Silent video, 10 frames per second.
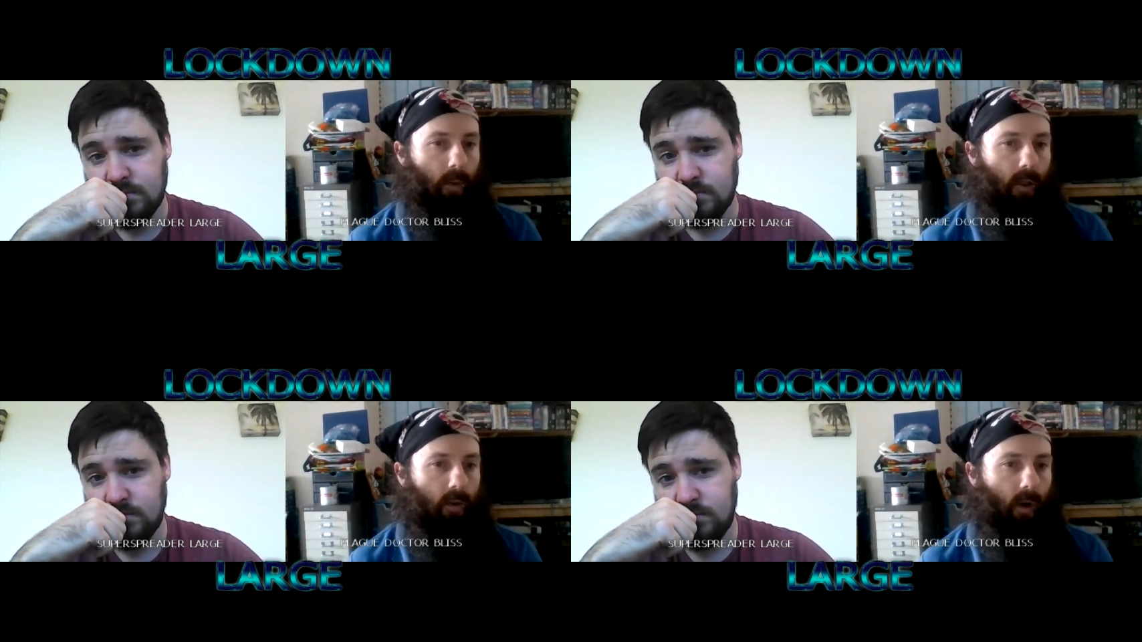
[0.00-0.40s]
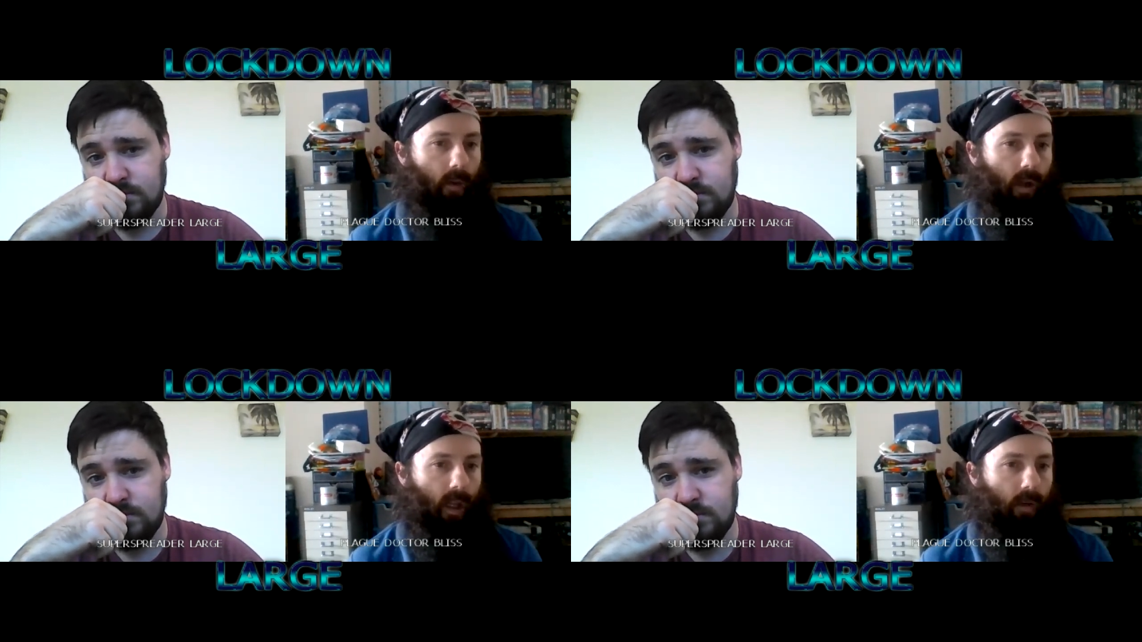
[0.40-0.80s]
Speaker 1: you don't
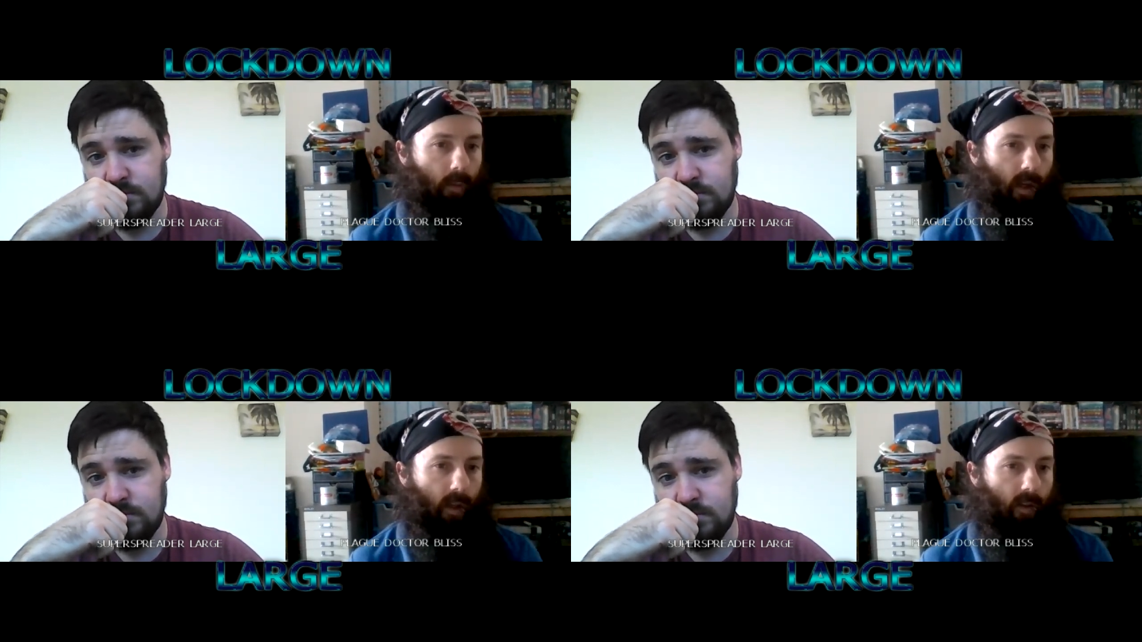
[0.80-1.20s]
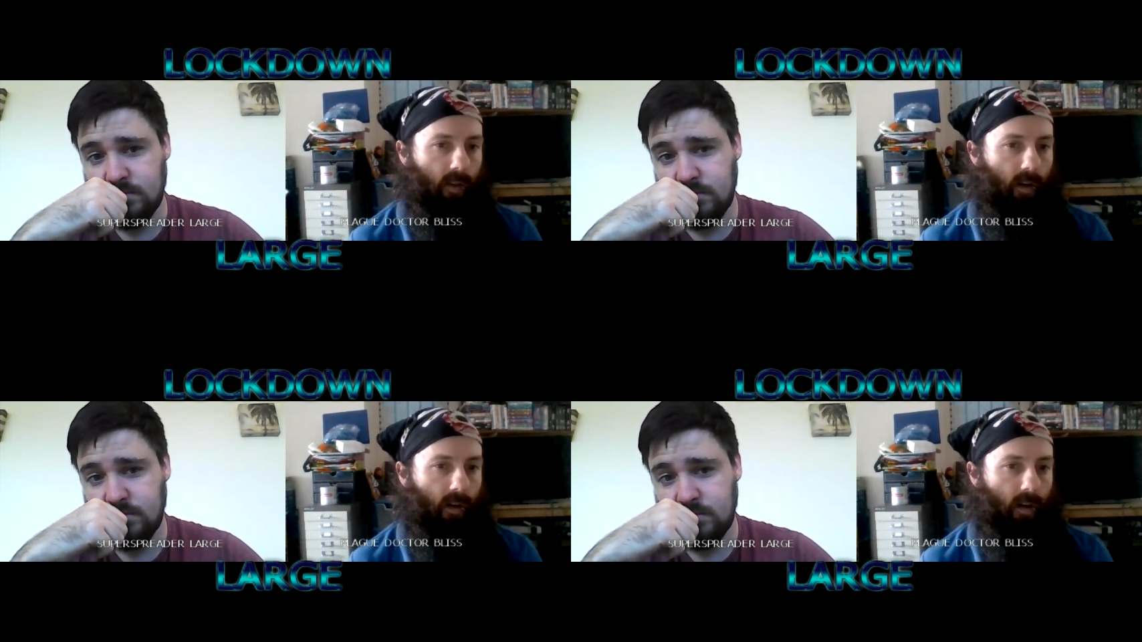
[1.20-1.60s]
live with
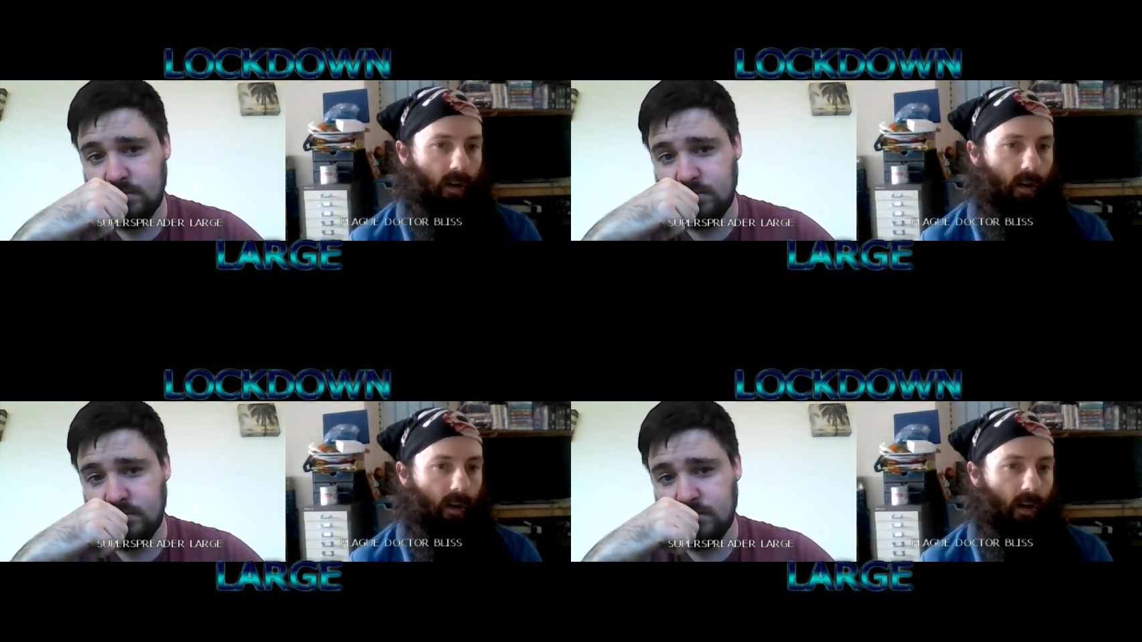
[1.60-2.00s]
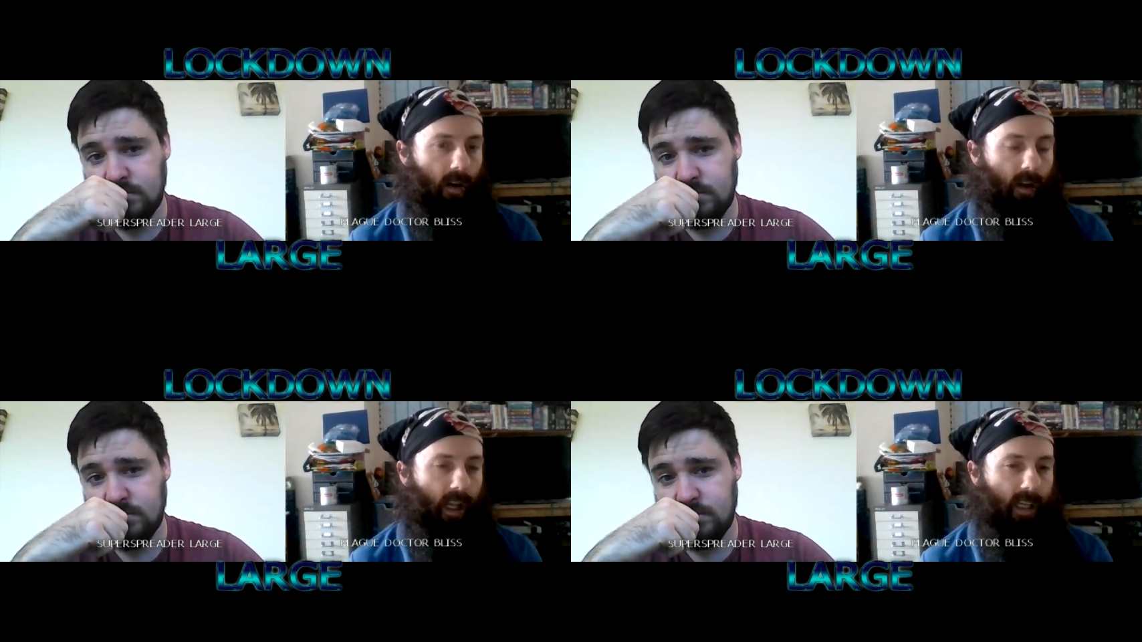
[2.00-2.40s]

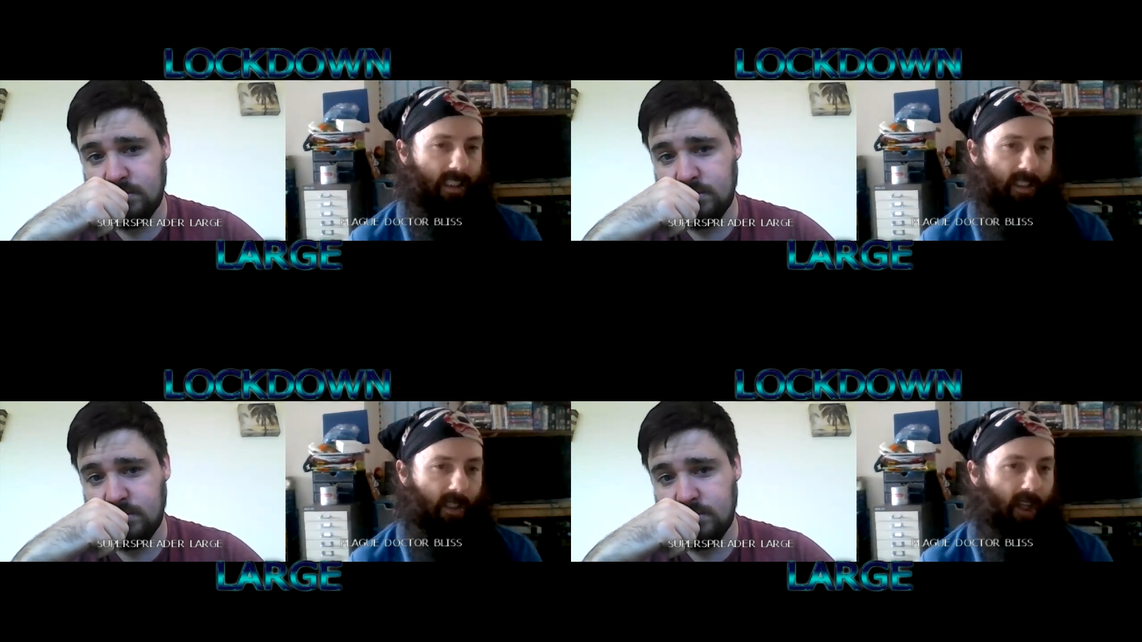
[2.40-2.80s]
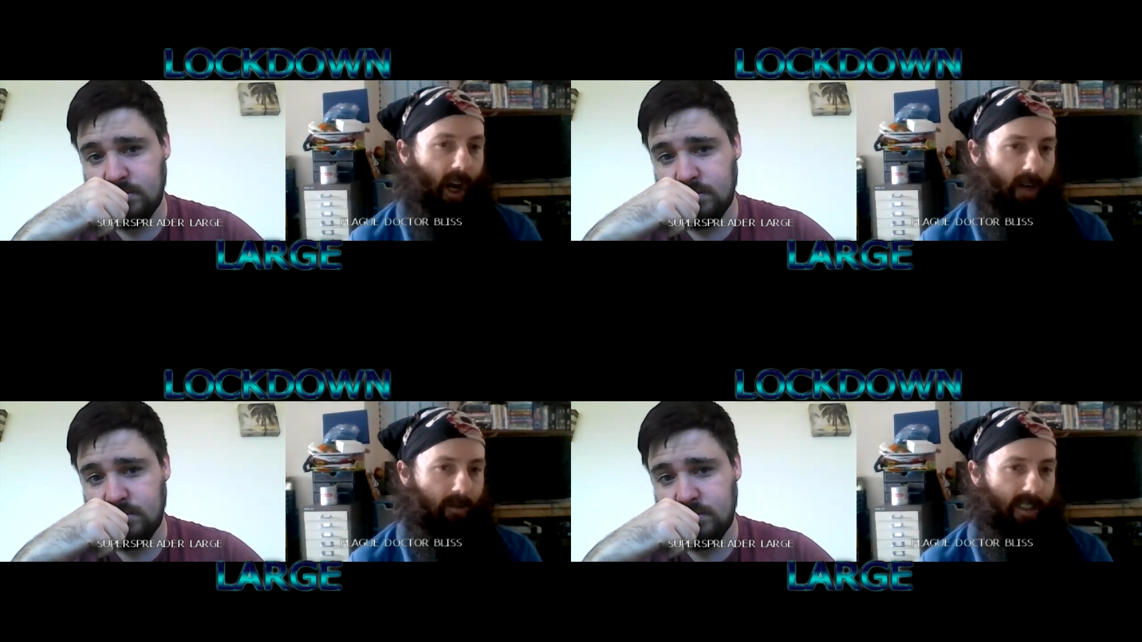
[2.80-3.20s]
unless there's a card
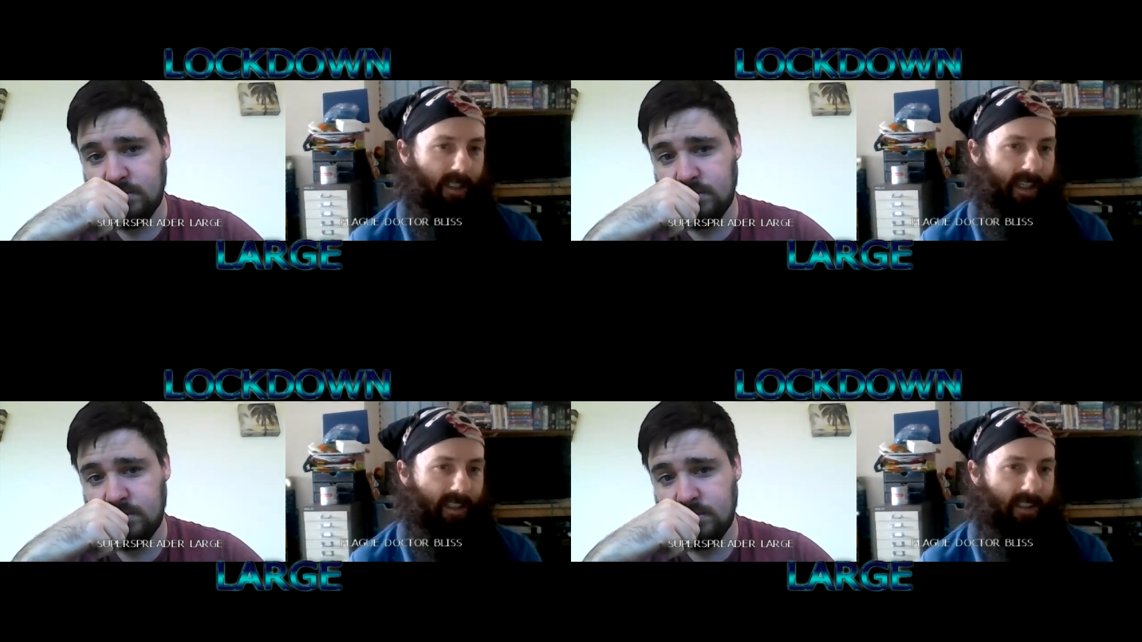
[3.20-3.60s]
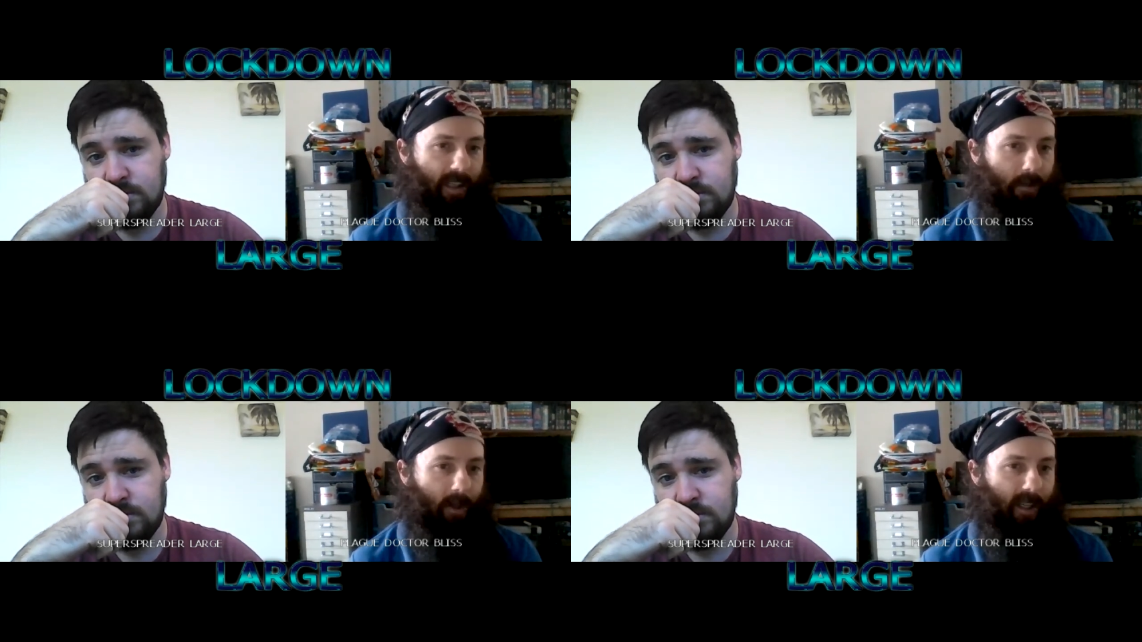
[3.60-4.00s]
reader there to take
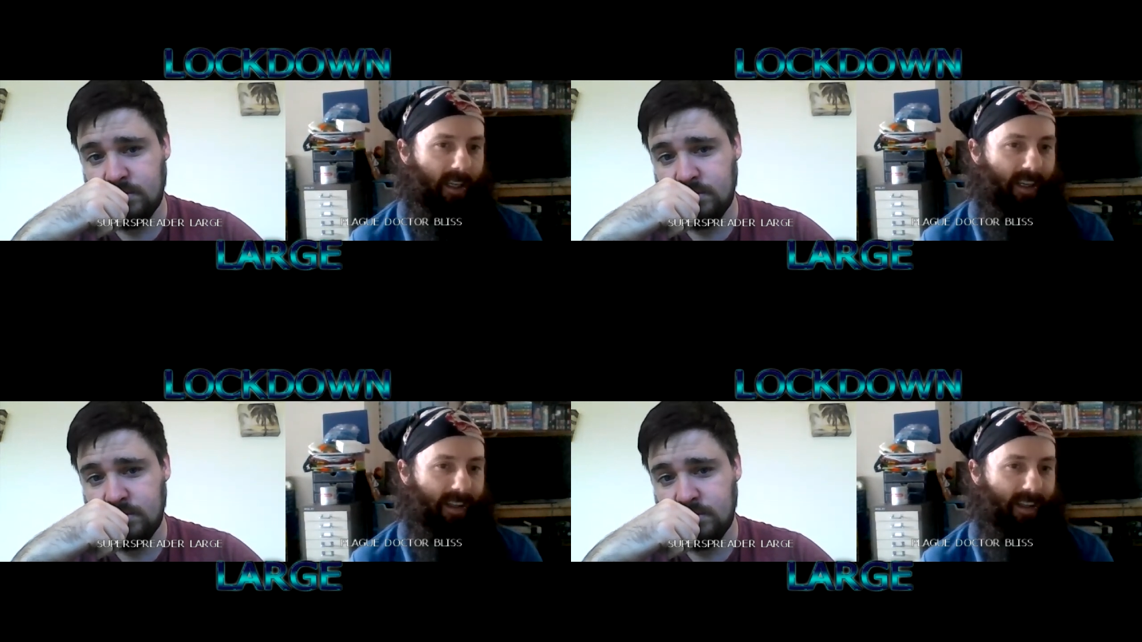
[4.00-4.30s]
money.